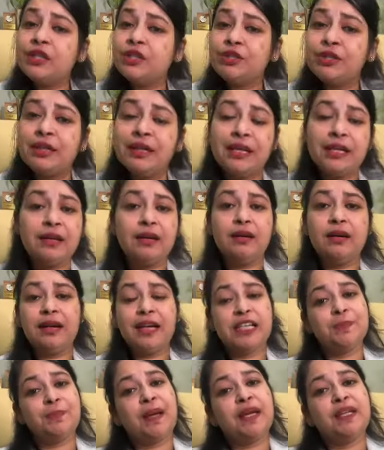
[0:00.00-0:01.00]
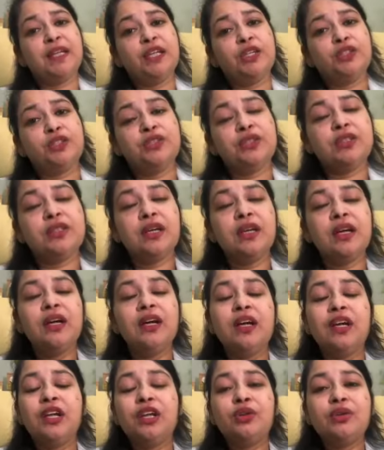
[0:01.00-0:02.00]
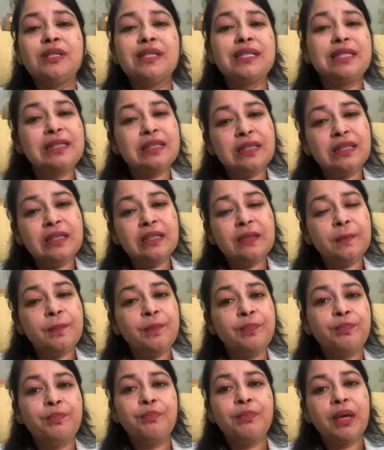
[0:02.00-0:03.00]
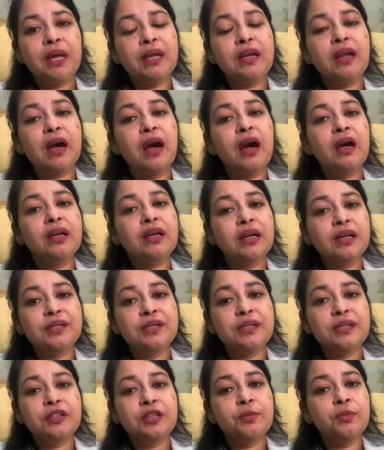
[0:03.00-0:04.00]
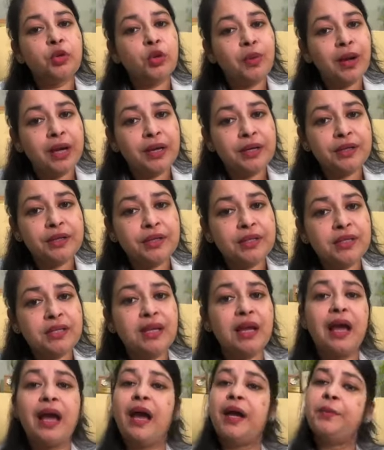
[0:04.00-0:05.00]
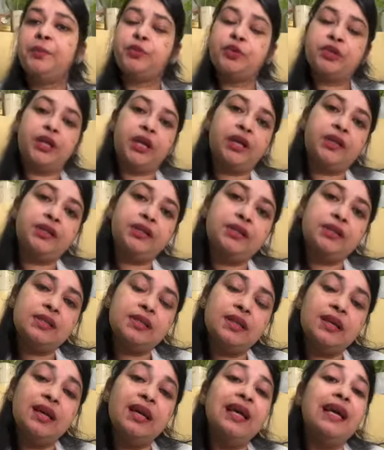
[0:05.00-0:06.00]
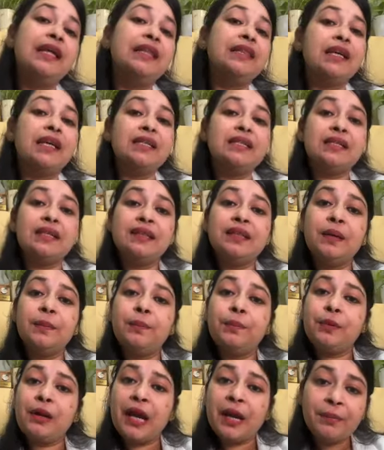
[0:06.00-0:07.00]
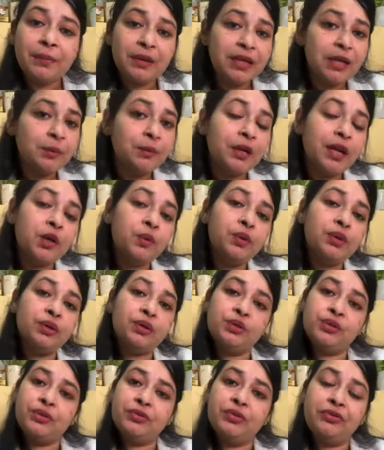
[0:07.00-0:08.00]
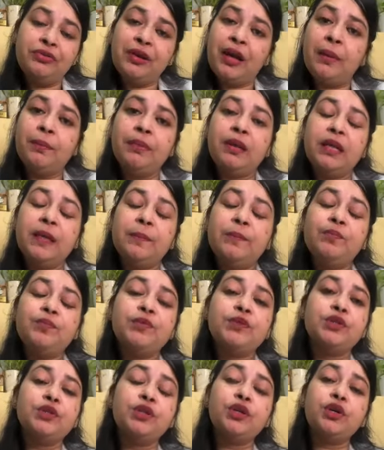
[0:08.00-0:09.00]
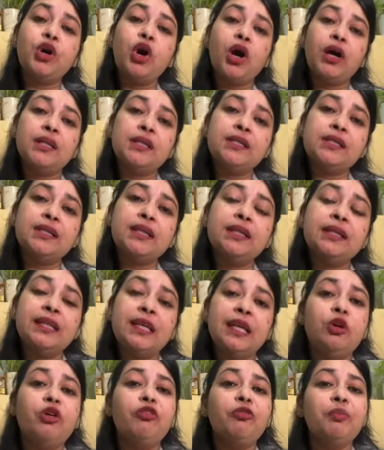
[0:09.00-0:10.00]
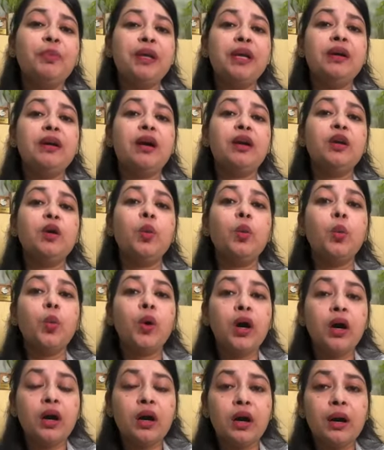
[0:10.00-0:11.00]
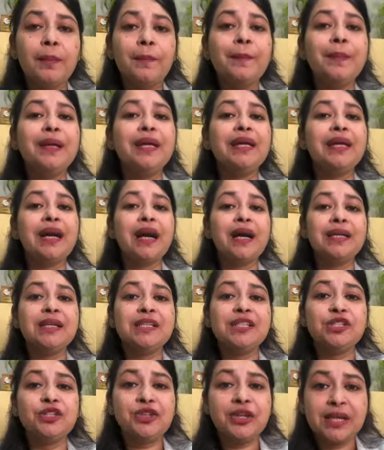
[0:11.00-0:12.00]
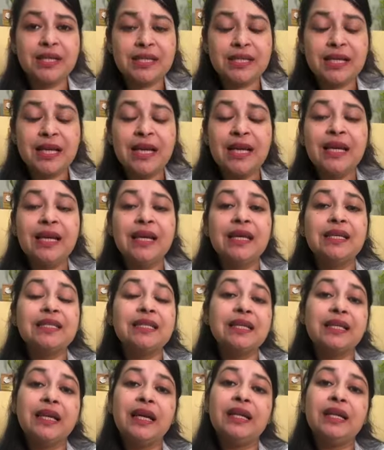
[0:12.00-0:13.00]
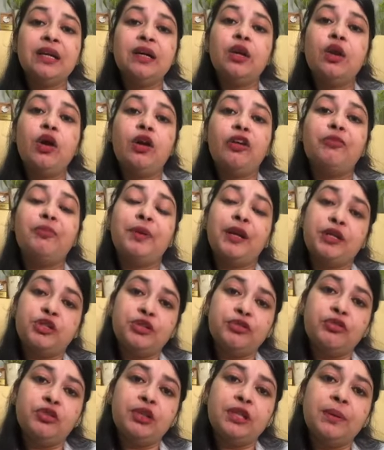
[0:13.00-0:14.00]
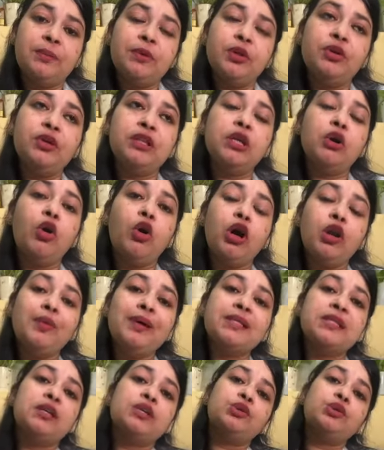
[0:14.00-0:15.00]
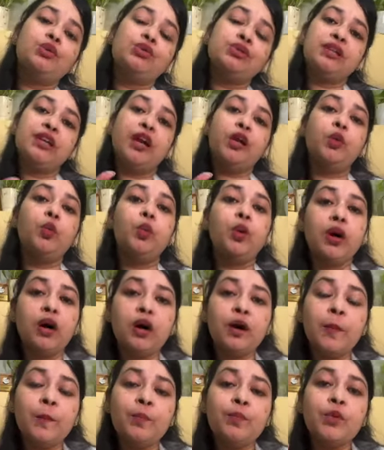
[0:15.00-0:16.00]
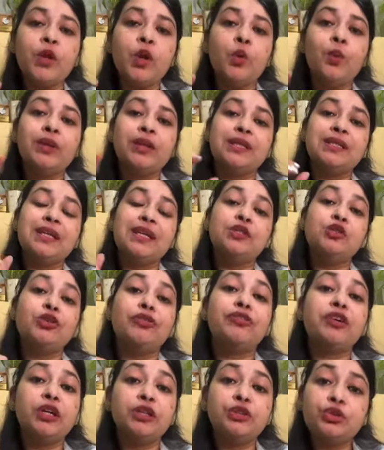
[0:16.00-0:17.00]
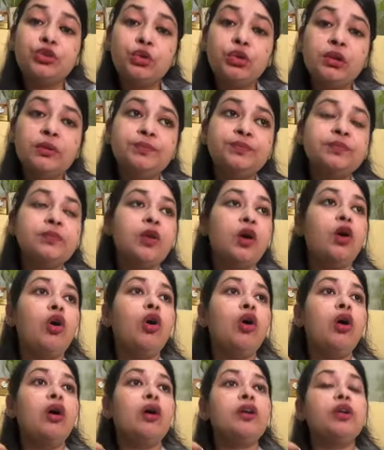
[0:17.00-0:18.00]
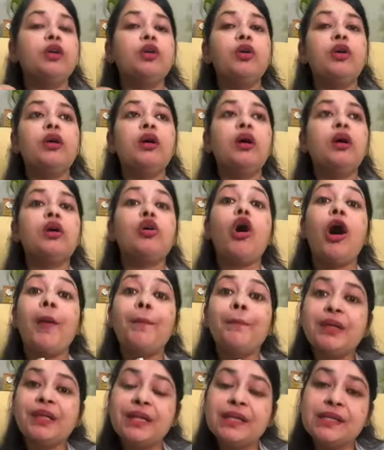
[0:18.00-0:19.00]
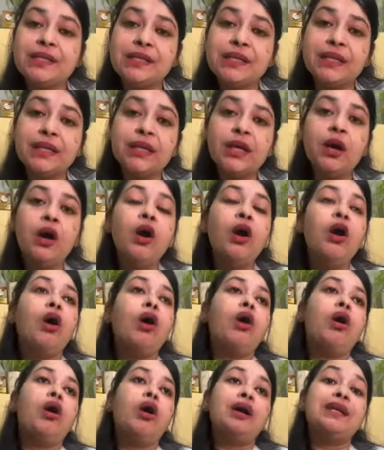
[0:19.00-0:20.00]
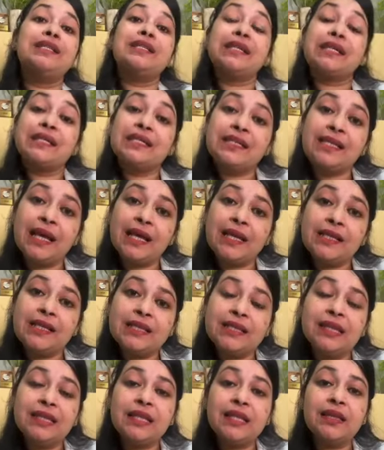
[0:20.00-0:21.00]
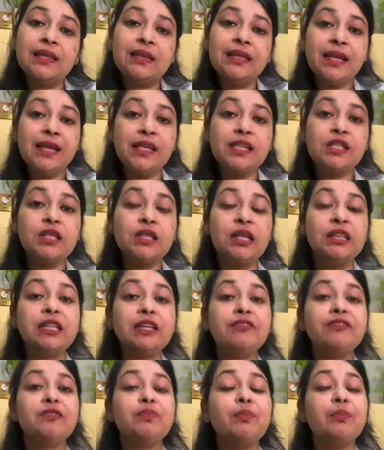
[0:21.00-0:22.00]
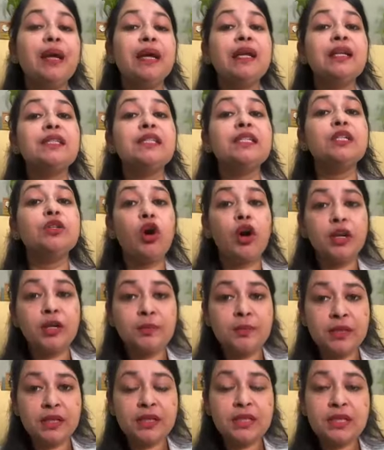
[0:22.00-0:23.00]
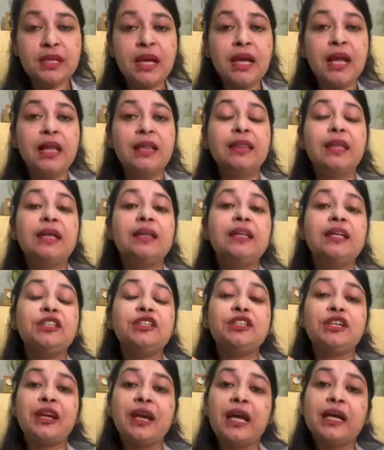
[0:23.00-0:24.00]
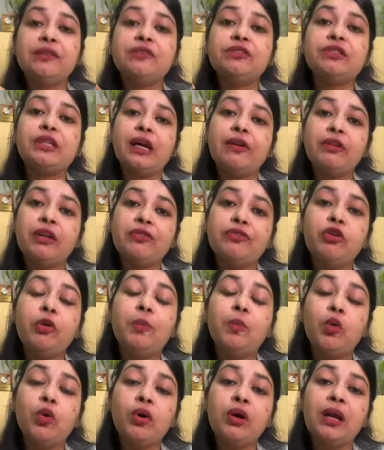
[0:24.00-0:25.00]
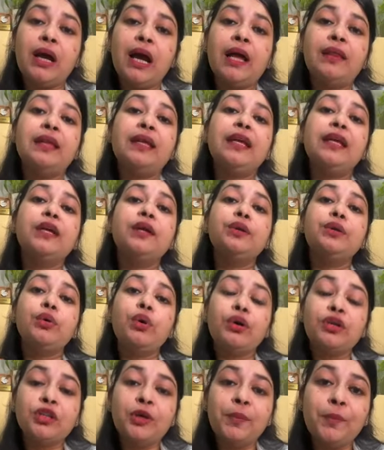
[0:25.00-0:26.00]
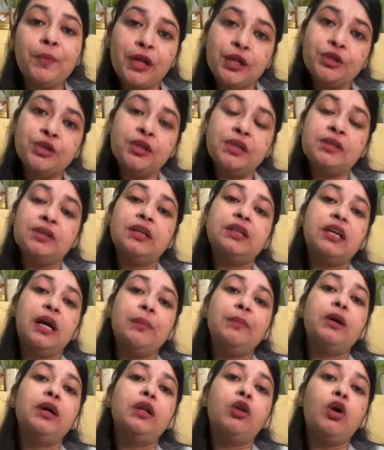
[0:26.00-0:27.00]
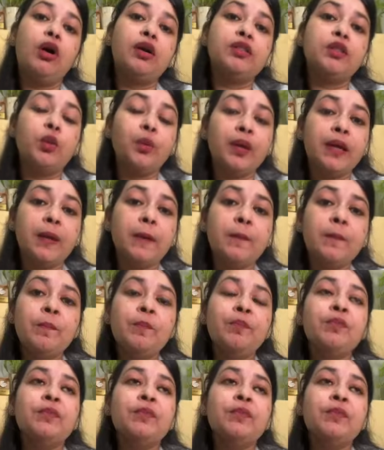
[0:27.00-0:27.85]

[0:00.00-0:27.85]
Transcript: cultural expectations. You know, still men are considered providers and protectors. They are still the primary breadwinners of the family. So the constant thing of being under work, being under stress, is creating a lot of pressure for them. You know, they always associate work with a sense of control or, you know, a competency or success. These are the things that they've made it synonymous, that they try striving for more and they ignore the pressures that come along the way.